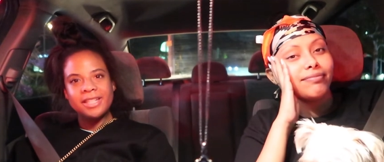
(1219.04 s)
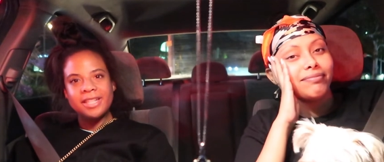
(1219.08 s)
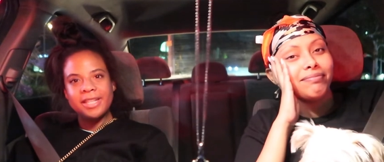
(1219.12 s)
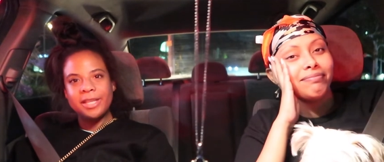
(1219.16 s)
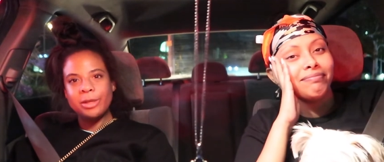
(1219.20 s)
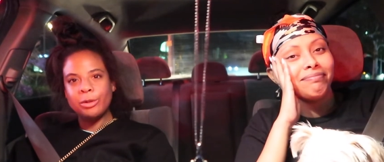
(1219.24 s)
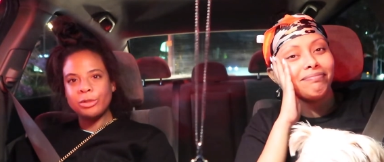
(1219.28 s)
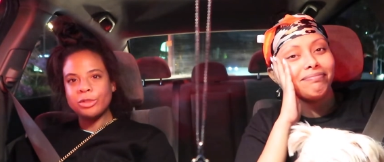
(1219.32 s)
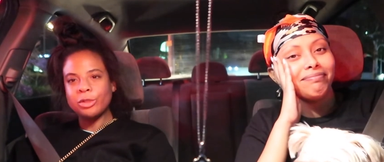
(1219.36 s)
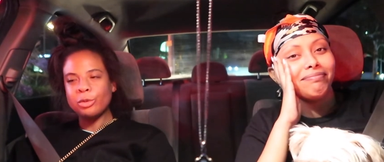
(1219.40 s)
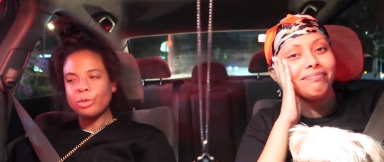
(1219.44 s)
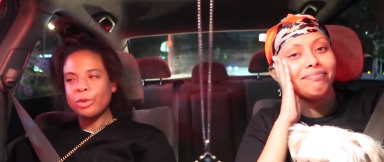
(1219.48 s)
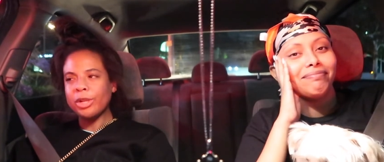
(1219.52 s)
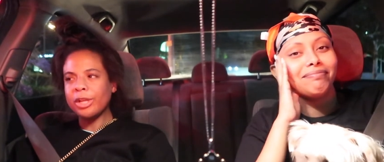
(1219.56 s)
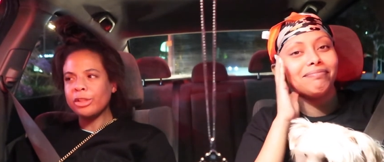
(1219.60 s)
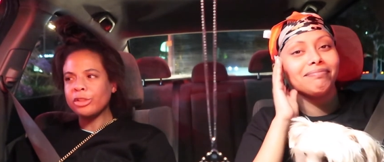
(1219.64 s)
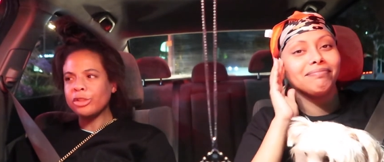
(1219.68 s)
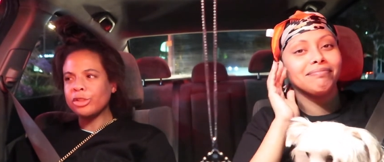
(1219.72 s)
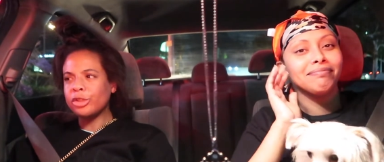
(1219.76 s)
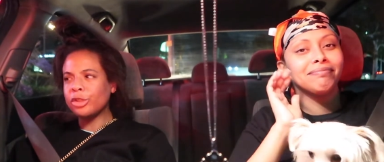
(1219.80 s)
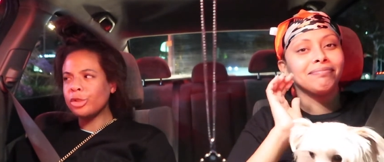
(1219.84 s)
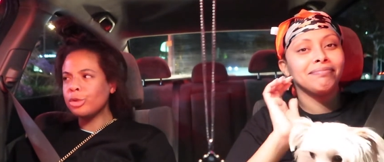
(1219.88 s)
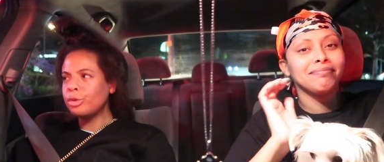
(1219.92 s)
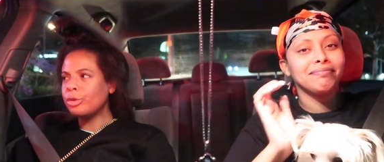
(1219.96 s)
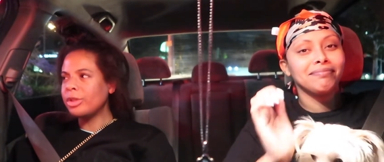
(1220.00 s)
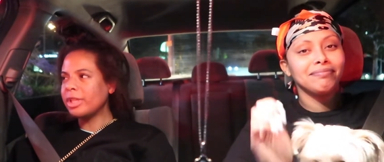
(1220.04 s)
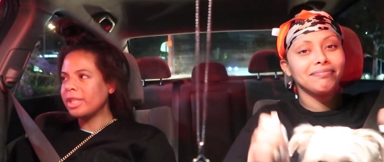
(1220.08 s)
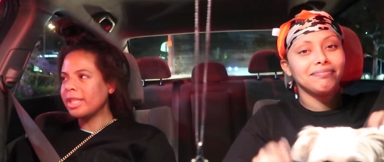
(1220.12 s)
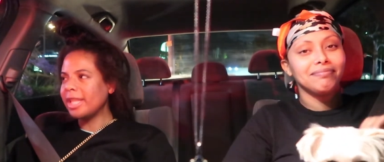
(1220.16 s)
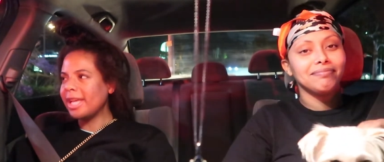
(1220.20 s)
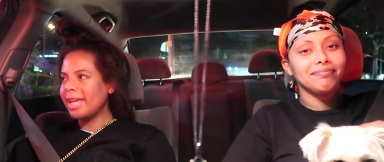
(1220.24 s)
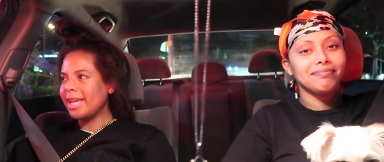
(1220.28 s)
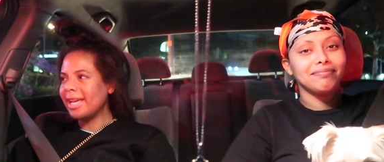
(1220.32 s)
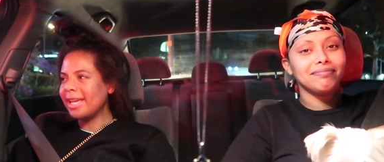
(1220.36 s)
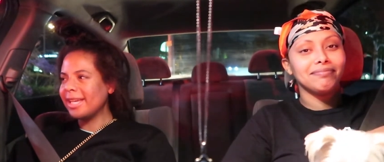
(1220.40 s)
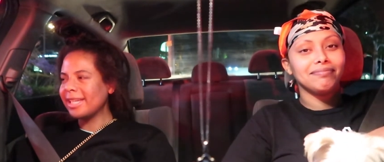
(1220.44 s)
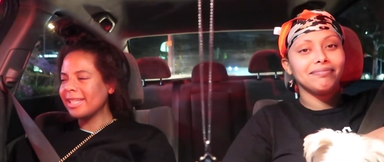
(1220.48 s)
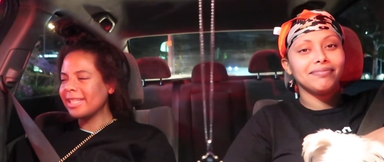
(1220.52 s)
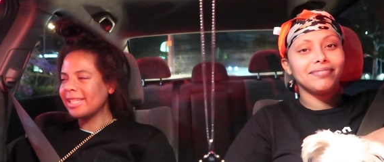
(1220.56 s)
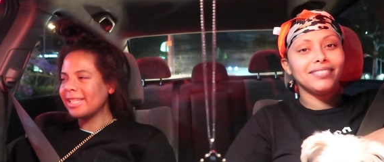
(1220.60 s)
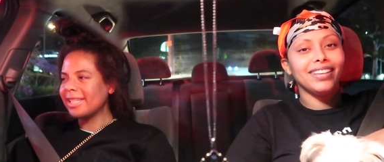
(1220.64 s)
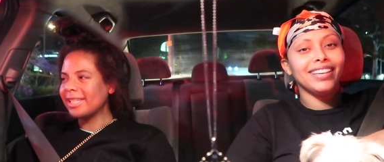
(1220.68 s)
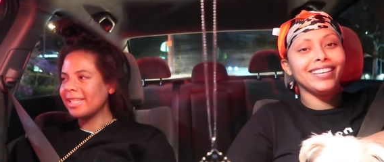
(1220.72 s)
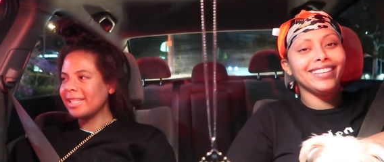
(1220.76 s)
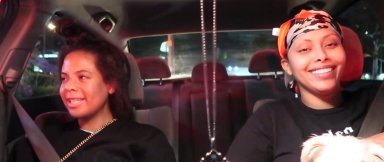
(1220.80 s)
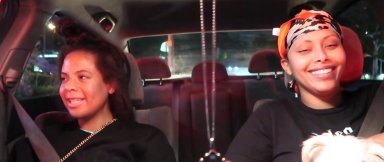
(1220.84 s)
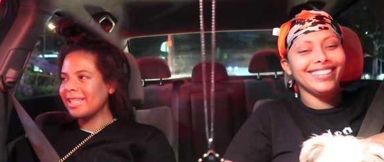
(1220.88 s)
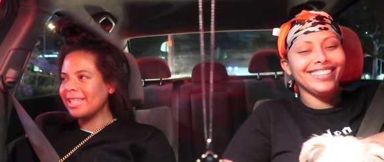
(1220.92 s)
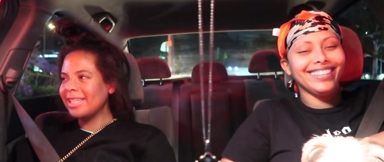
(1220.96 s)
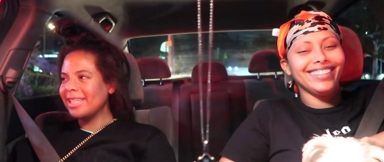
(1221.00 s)
Speaker 1: it was around 2 o'clock,
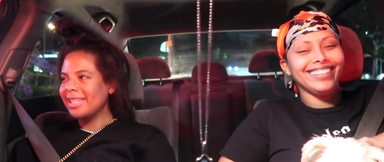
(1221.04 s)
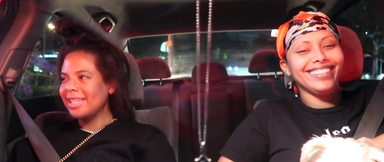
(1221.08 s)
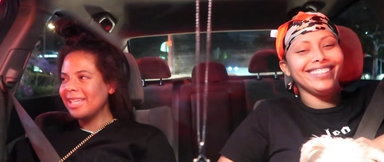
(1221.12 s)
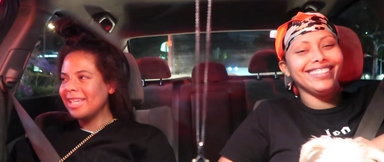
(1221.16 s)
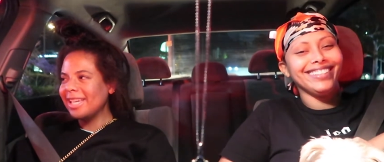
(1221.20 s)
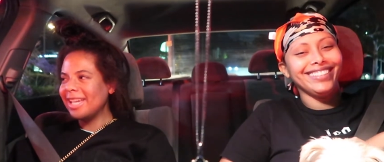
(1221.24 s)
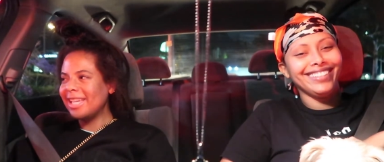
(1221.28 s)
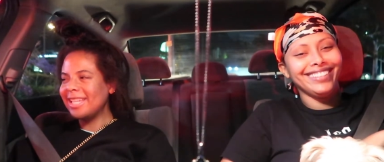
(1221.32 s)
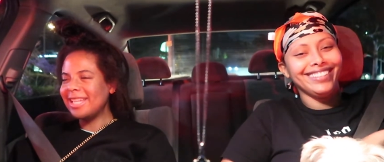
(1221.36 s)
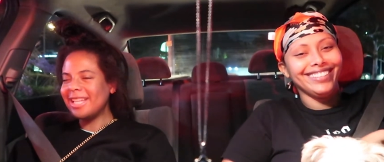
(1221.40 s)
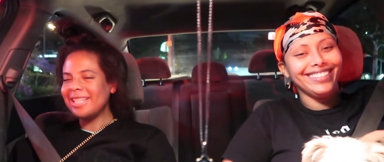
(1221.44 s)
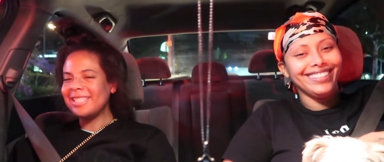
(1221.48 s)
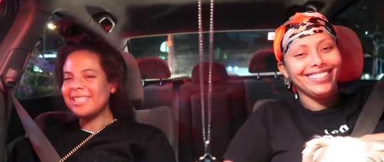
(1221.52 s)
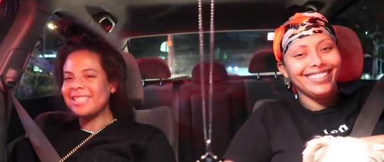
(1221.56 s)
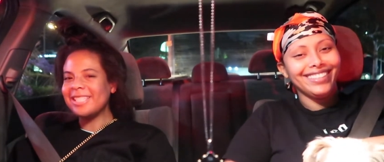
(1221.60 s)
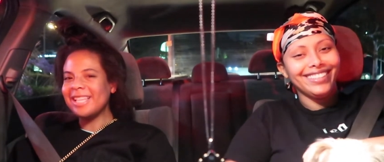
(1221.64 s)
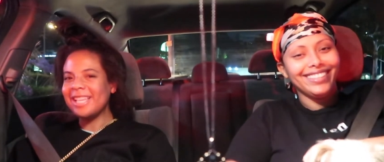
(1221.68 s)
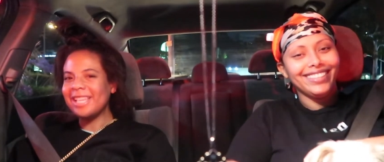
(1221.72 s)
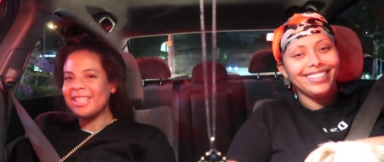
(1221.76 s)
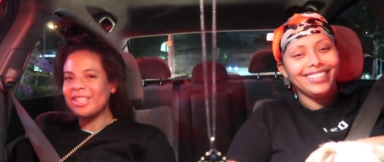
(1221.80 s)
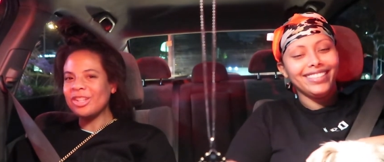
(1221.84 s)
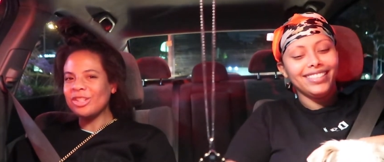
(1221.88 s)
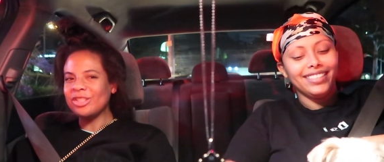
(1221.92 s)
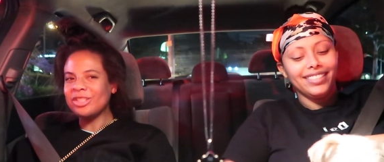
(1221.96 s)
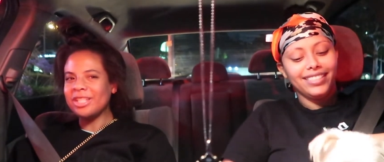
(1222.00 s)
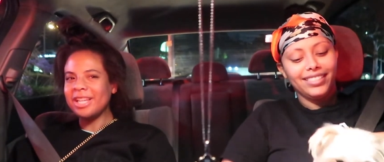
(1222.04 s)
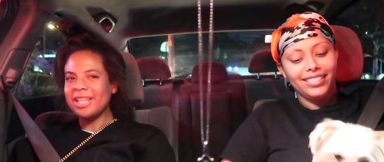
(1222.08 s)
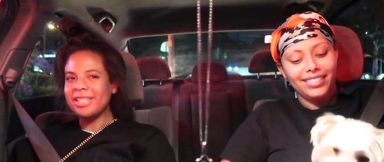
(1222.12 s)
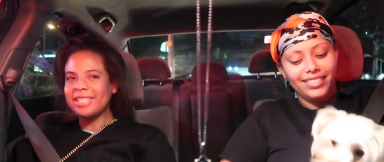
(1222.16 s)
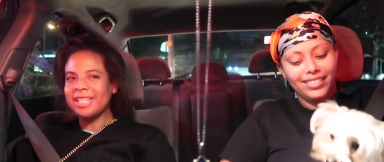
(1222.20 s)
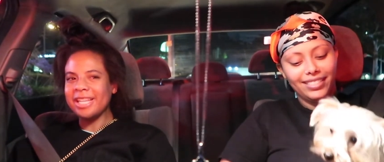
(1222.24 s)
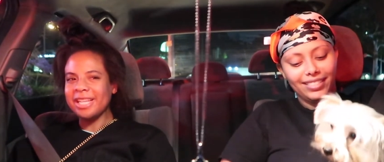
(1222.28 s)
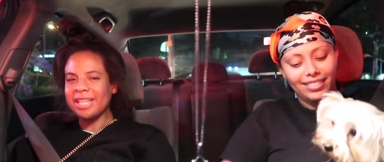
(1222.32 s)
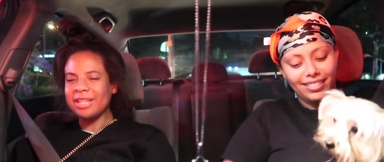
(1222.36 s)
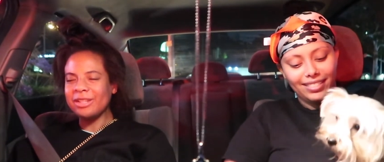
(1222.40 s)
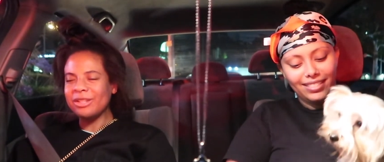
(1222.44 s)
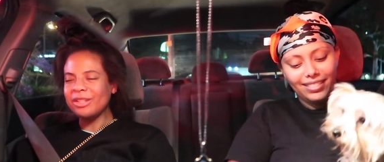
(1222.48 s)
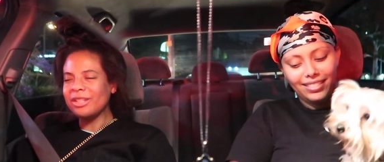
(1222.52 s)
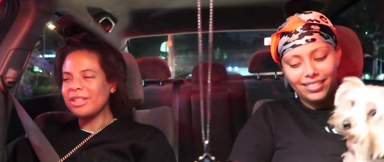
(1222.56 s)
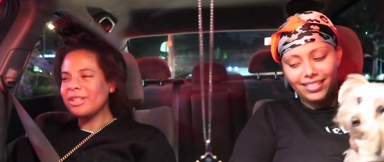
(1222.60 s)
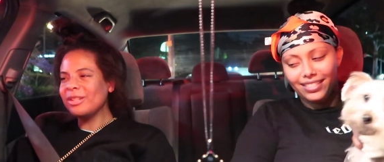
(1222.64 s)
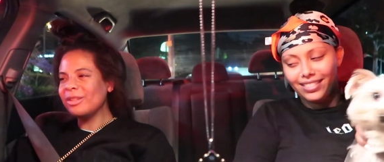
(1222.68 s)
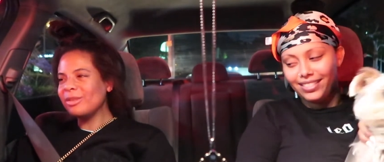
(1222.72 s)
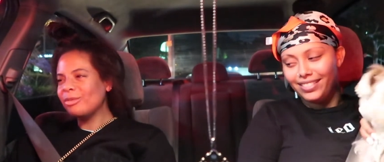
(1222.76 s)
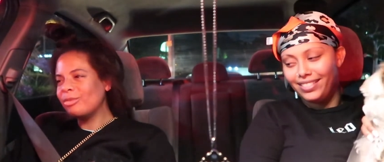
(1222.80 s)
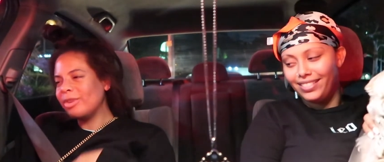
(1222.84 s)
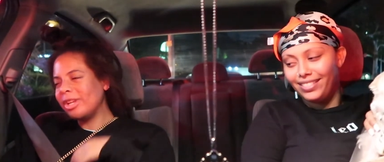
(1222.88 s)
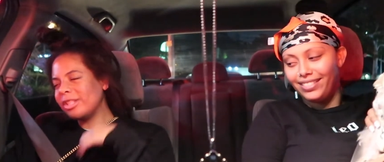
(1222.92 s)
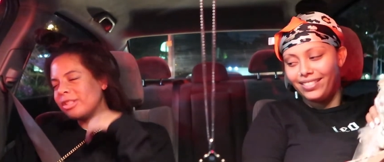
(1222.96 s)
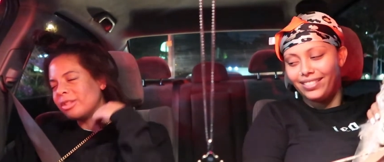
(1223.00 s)
and they said they're done taking
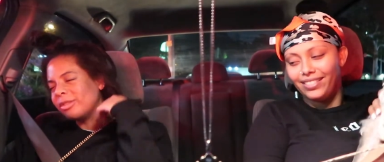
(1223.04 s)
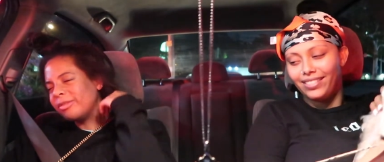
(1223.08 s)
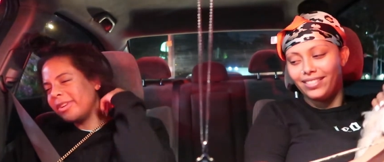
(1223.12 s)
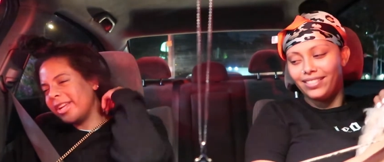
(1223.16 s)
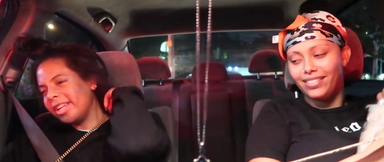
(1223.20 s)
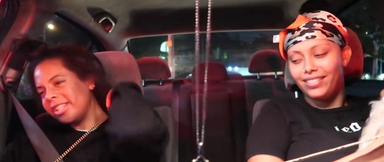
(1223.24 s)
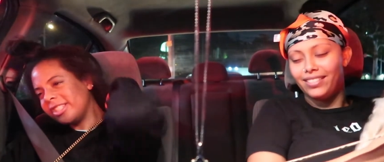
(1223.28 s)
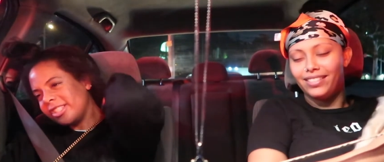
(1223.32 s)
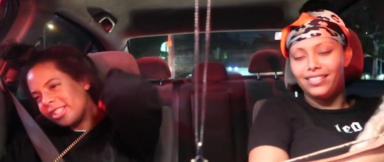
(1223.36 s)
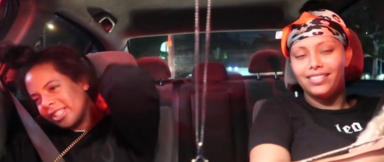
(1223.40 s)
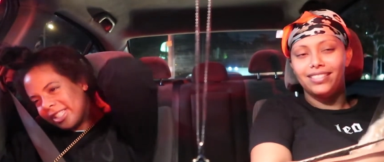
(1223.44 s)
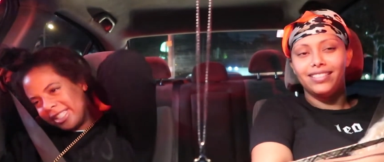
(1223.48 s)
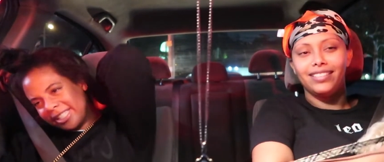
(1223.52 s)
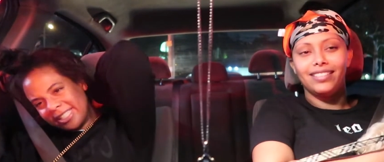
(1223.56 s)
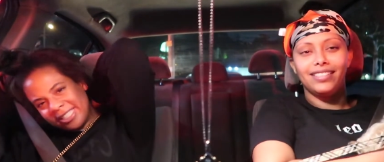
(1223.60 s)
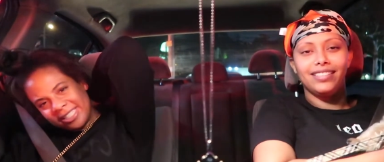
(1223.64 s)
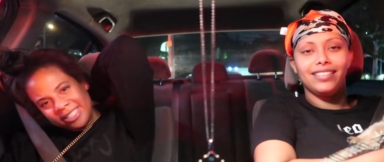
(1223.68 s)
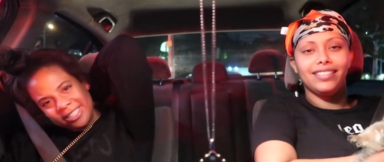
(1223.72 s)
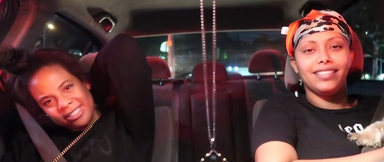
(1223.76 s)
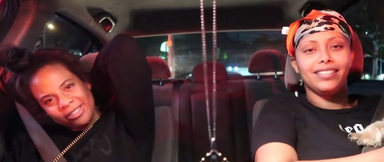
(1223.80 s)
reservations